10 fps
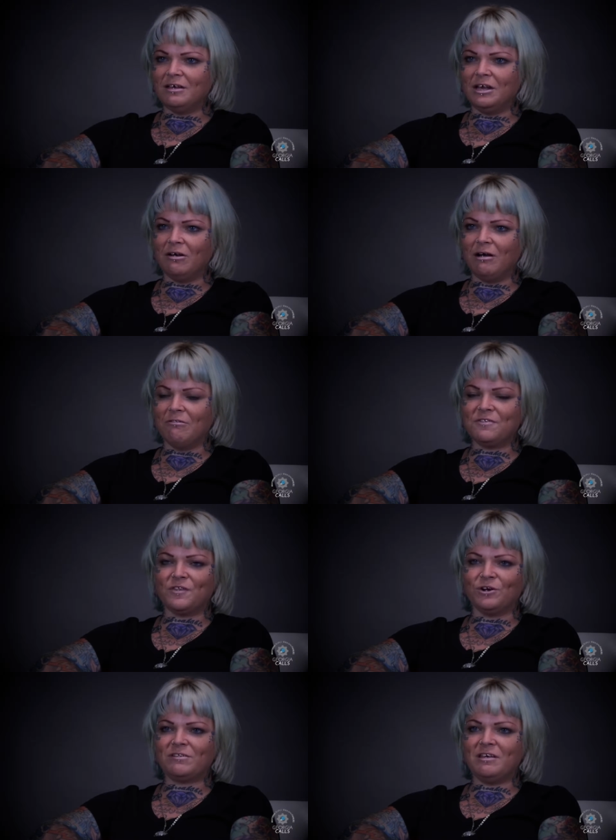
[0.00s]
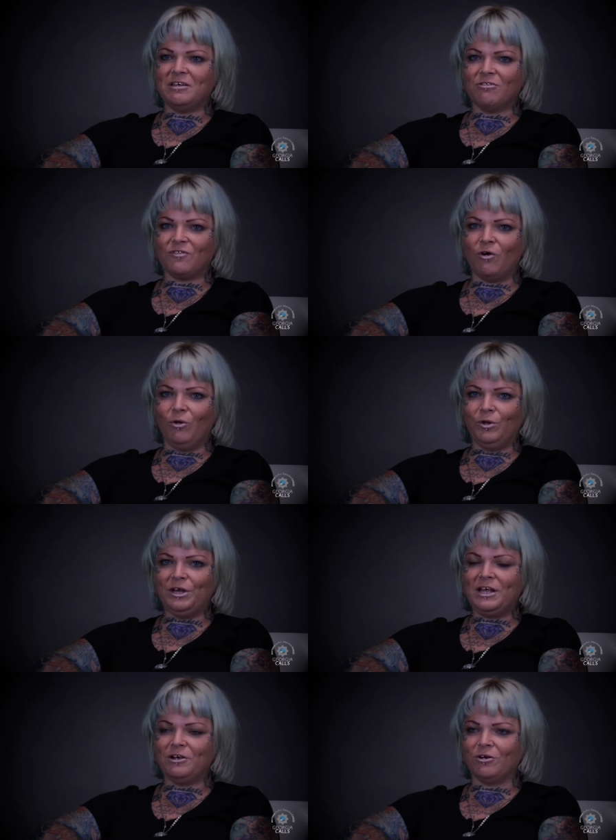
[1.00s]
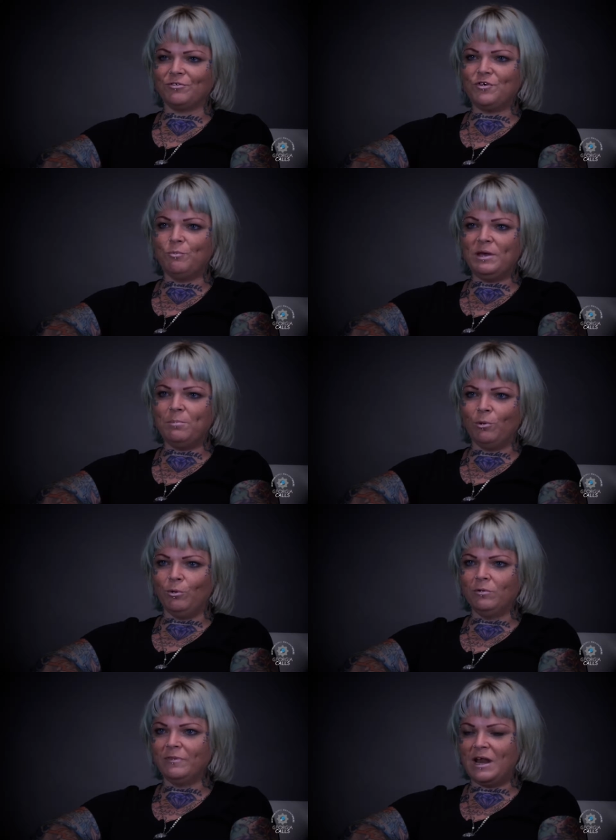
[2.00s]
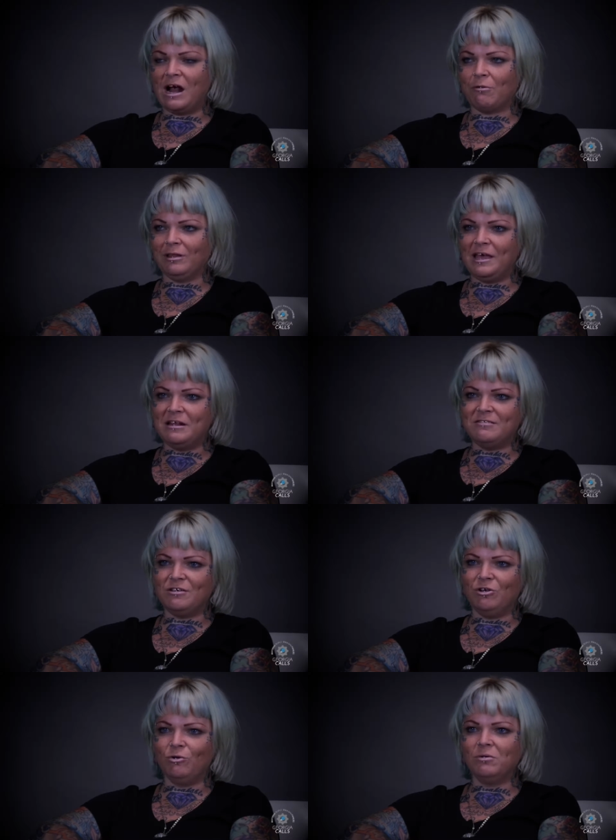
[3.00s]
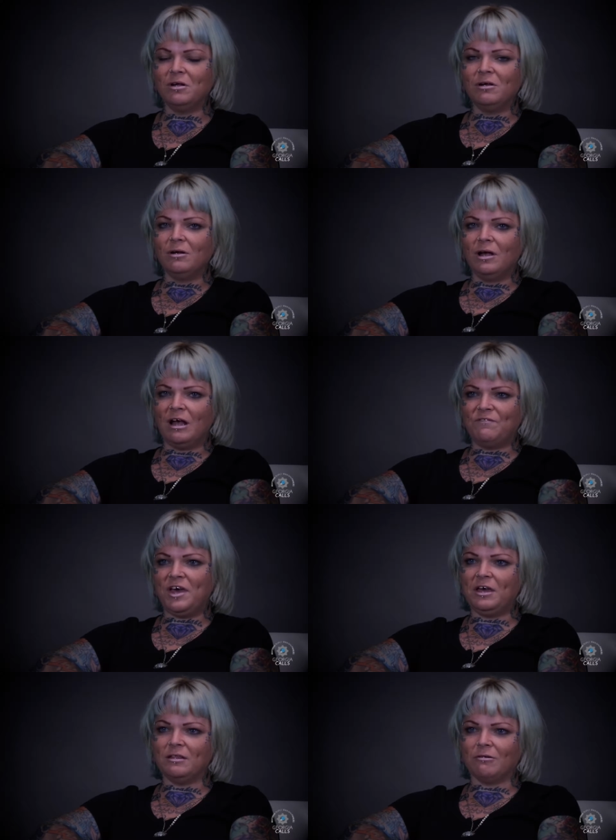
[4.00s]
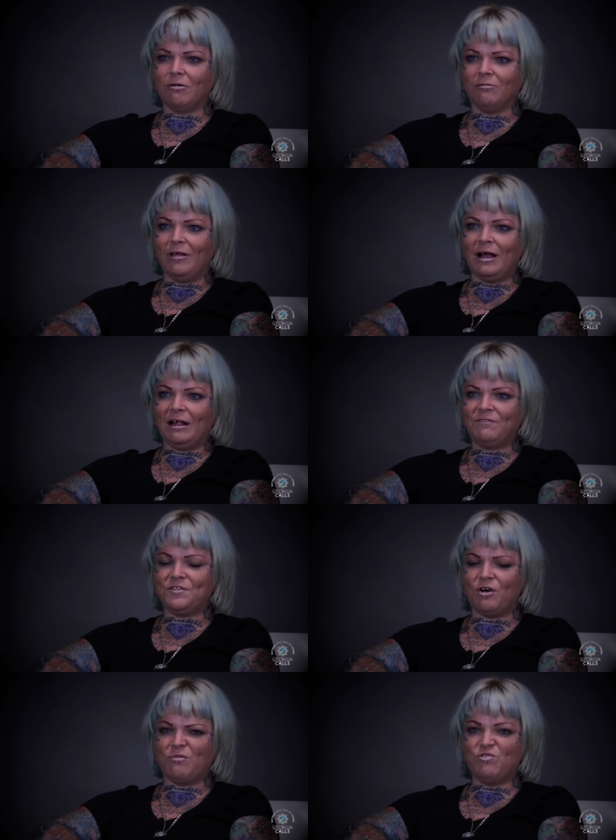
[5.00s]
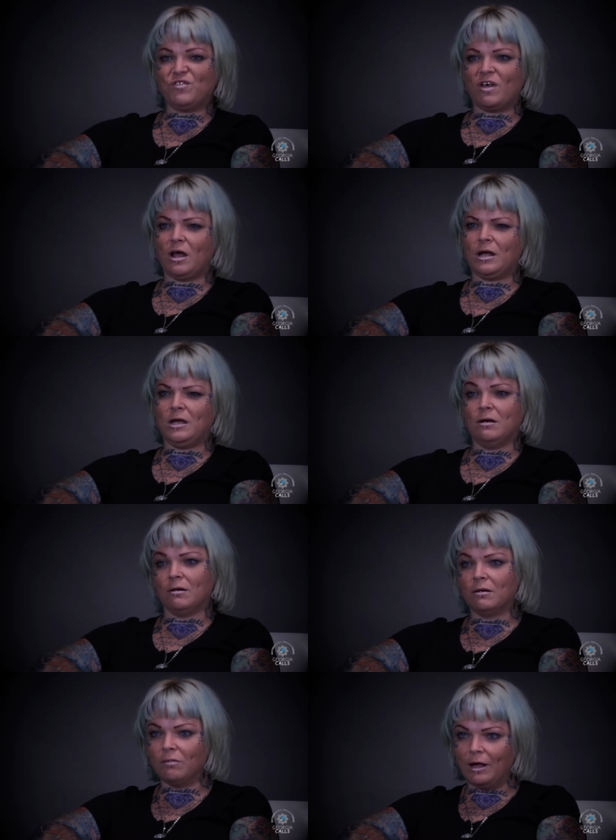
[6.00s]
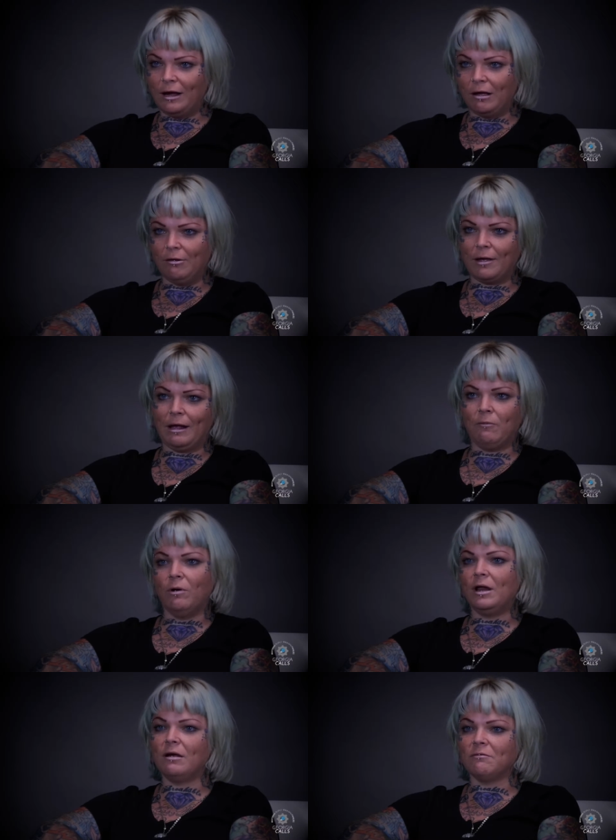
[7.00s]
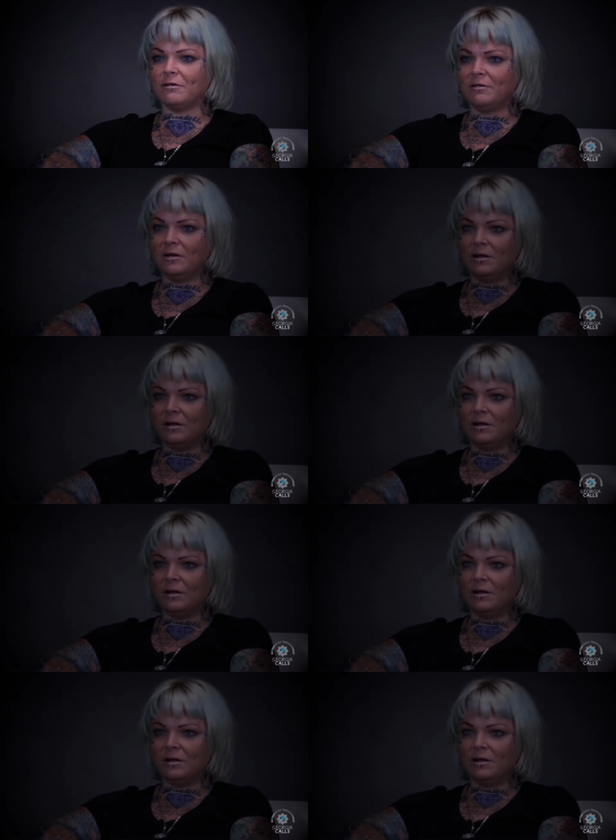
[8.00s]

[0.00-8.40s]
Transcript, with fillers: You know, I was 13 years old, and here are two people that I related to have taken their own life, so I'm just kind of here, like, okay, whatever.